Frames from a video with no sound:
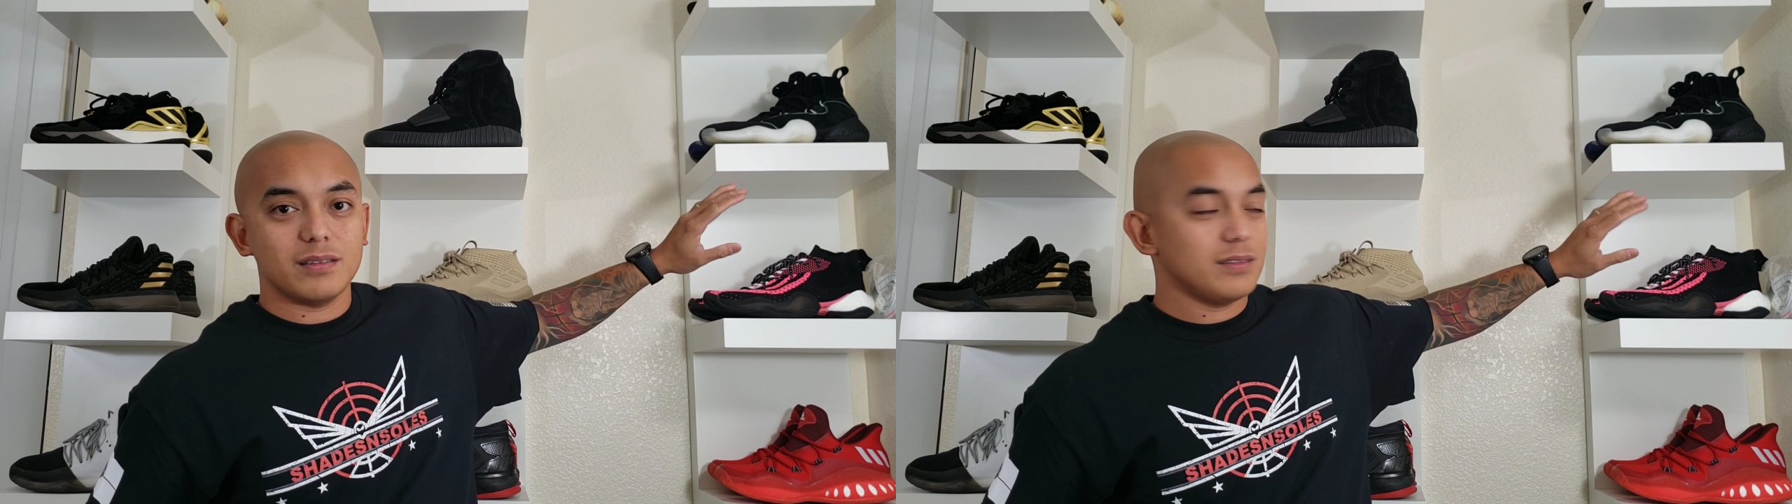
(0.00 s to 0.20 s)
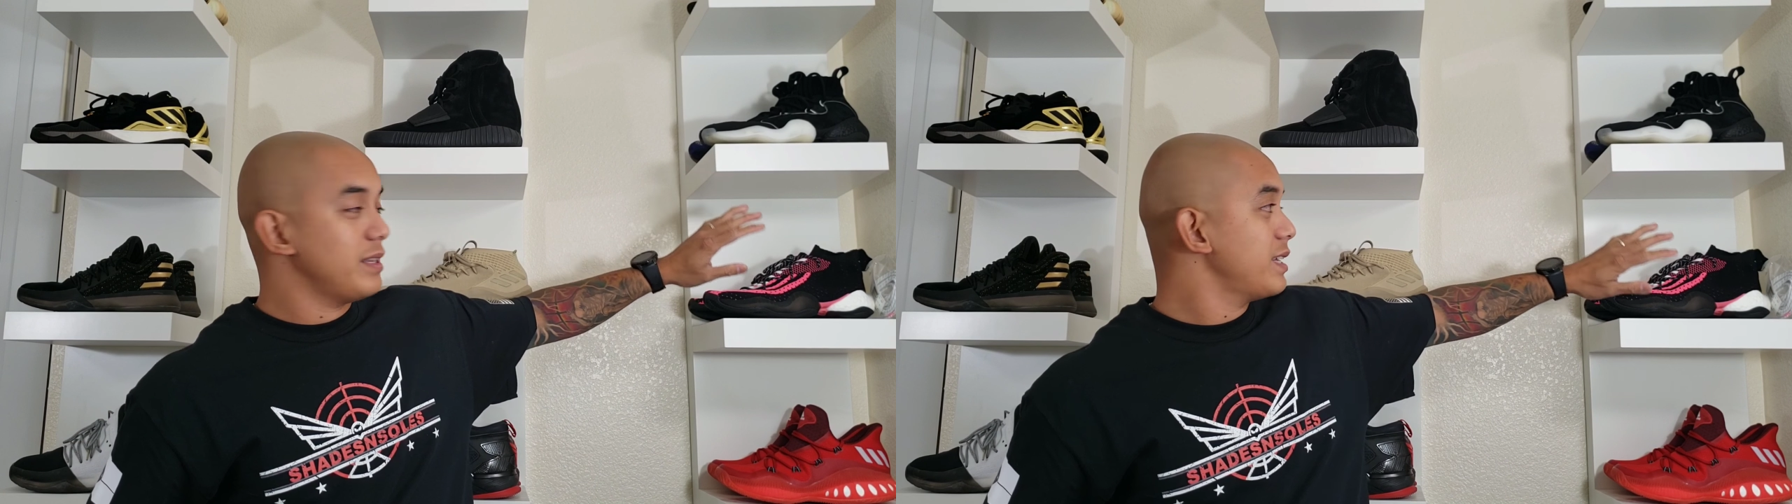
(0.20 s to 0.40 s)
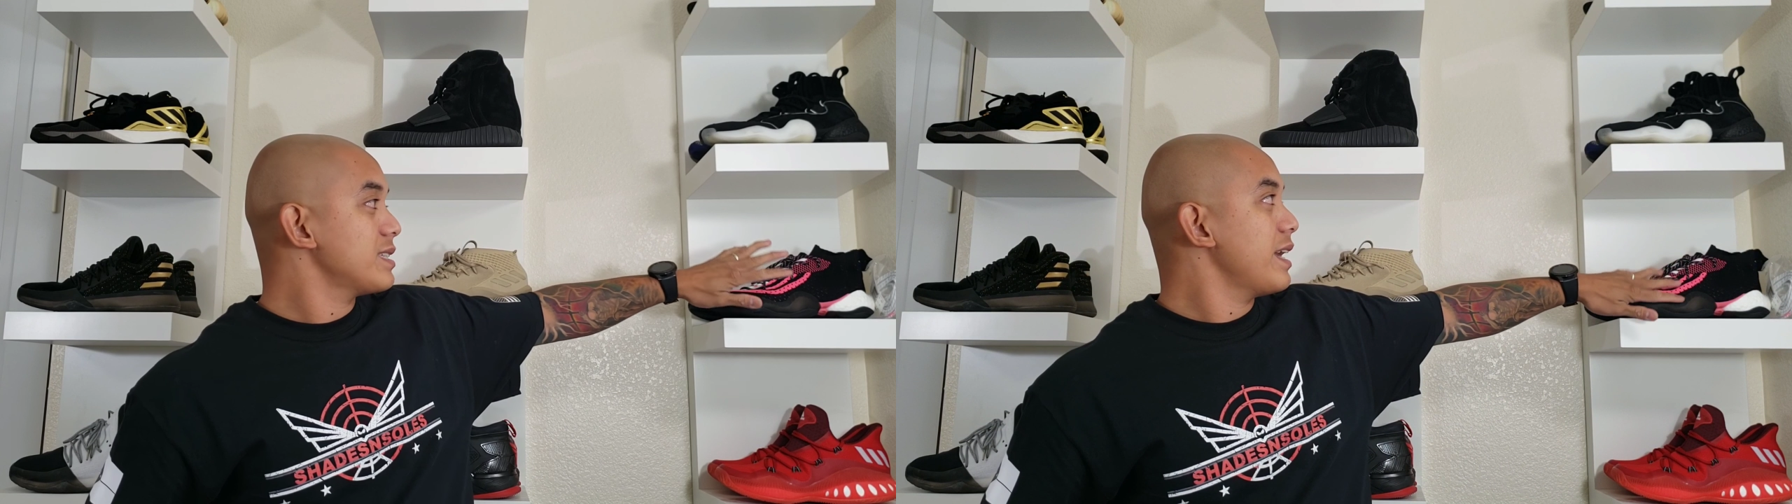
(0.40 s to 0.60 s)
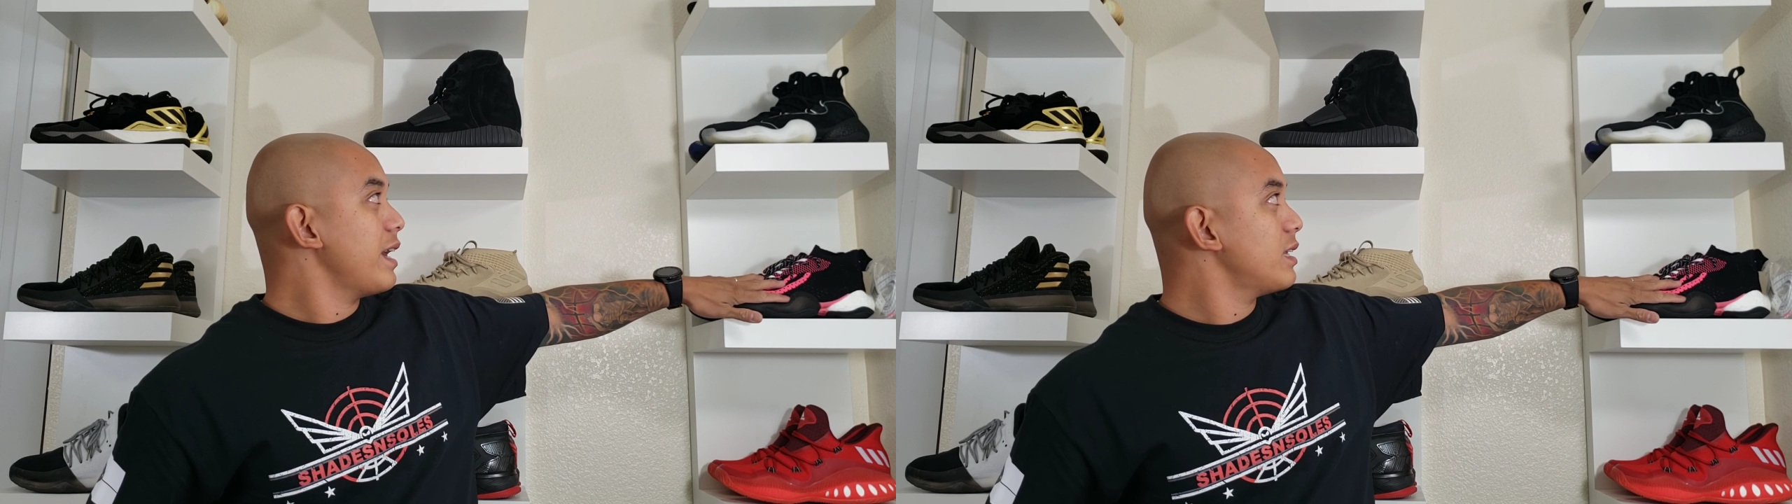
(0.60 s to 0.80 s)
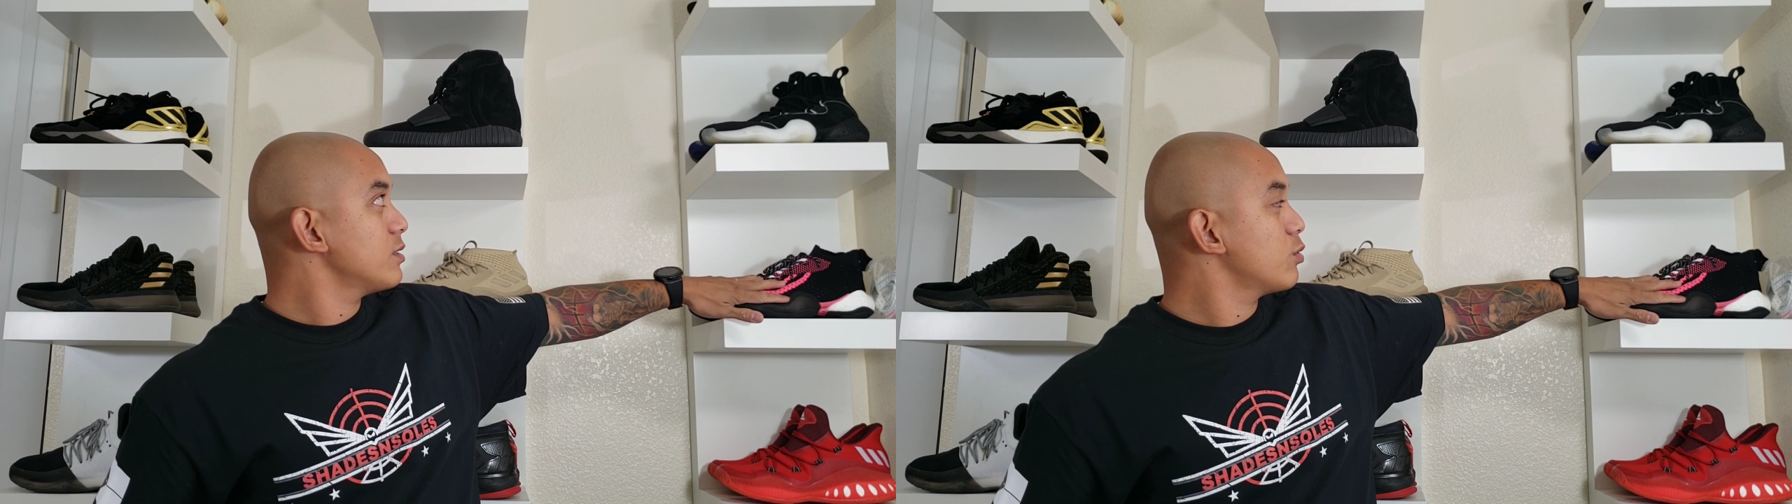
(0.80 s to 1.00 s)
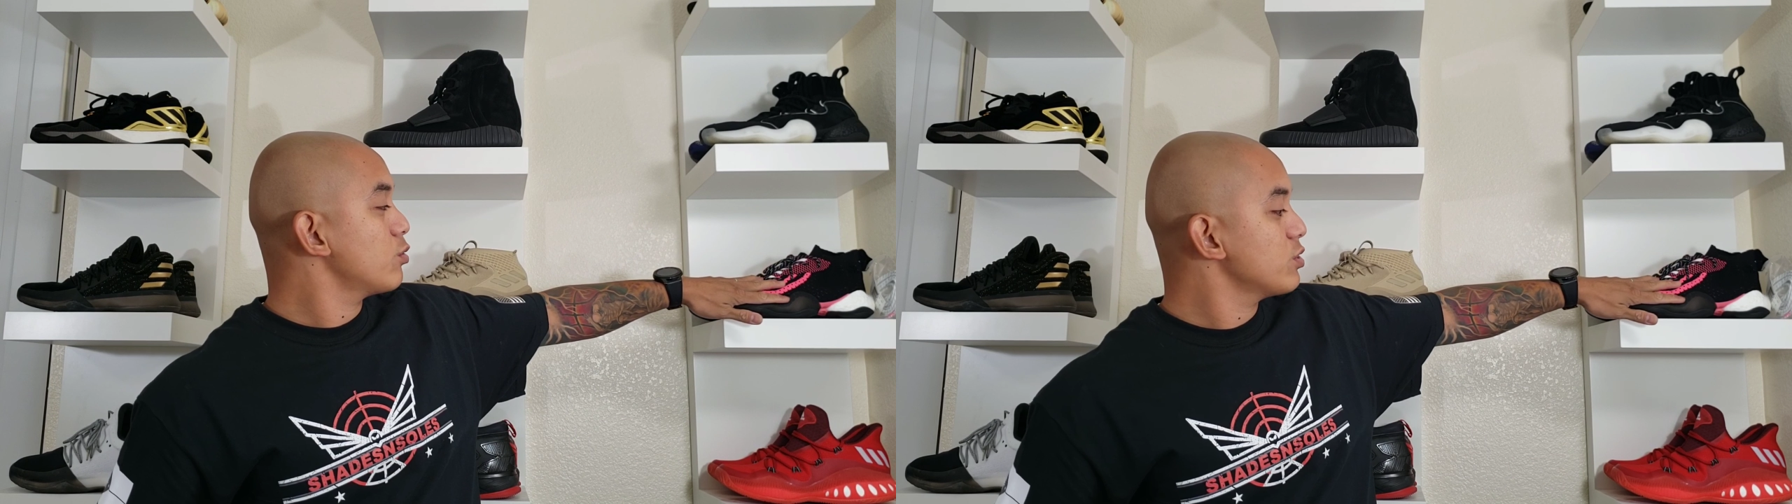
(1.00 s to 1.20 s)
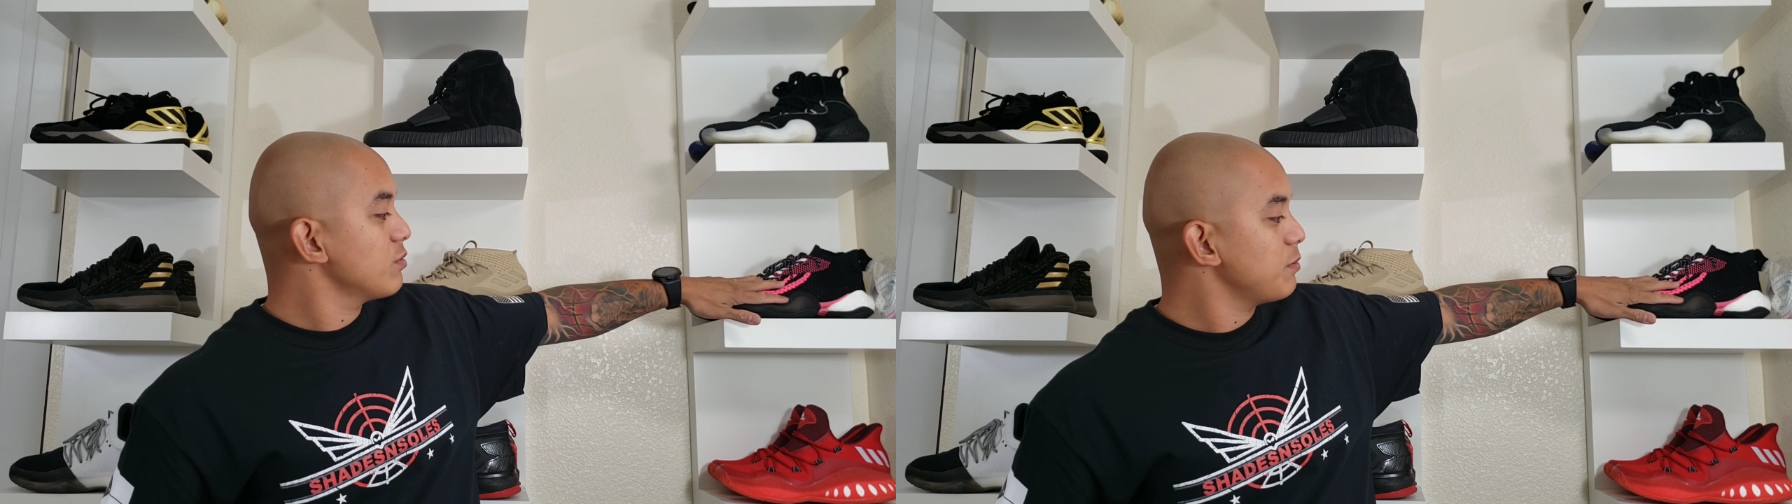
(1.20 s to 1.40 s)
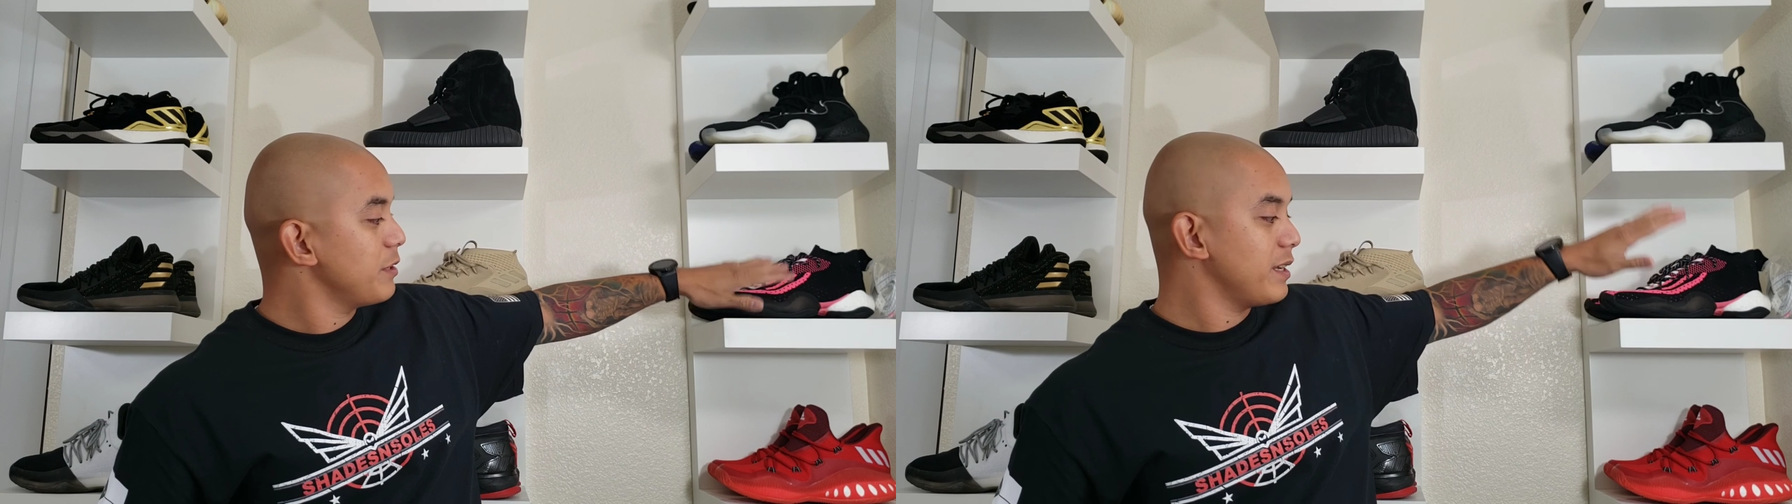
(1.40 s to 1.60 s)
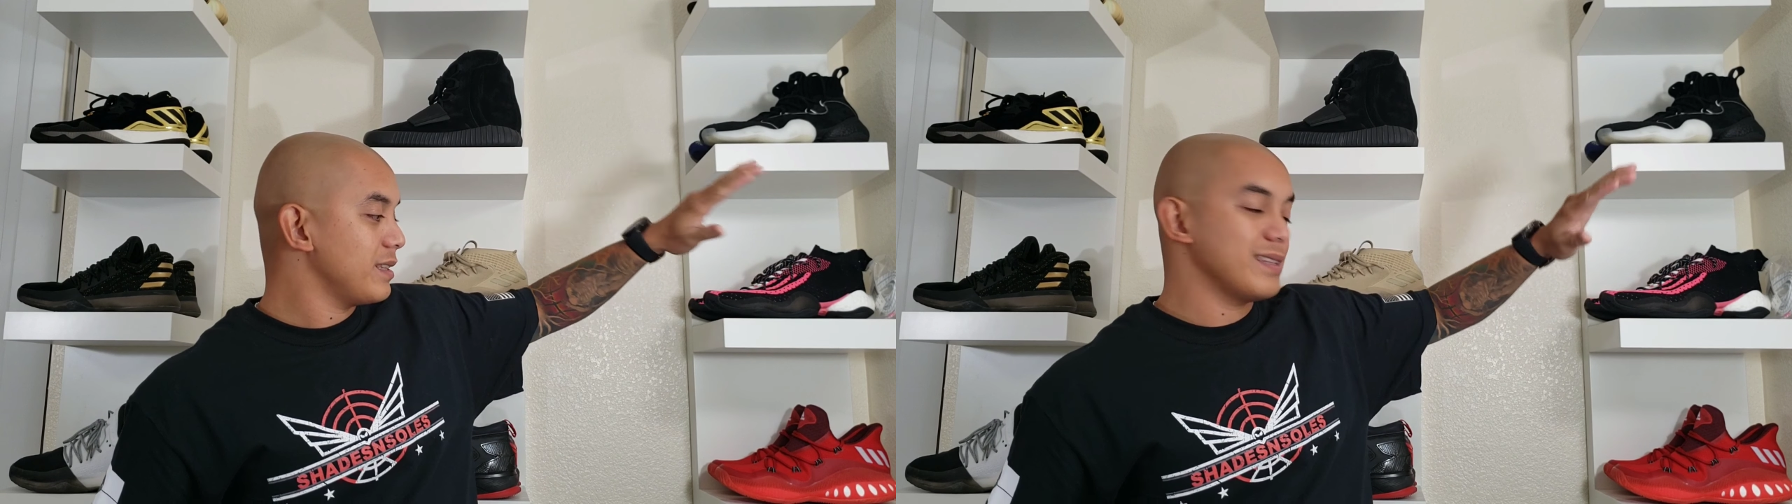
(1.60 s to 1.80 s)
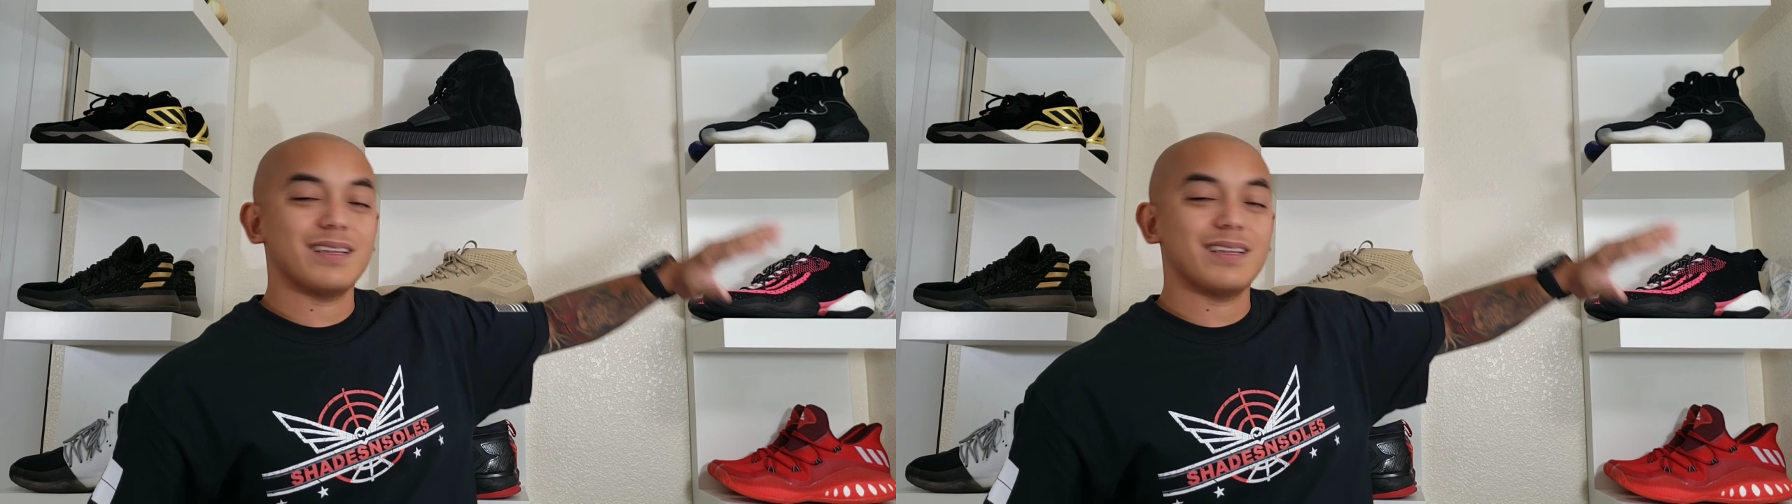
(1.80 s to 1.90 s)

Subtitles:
this had torsion plate,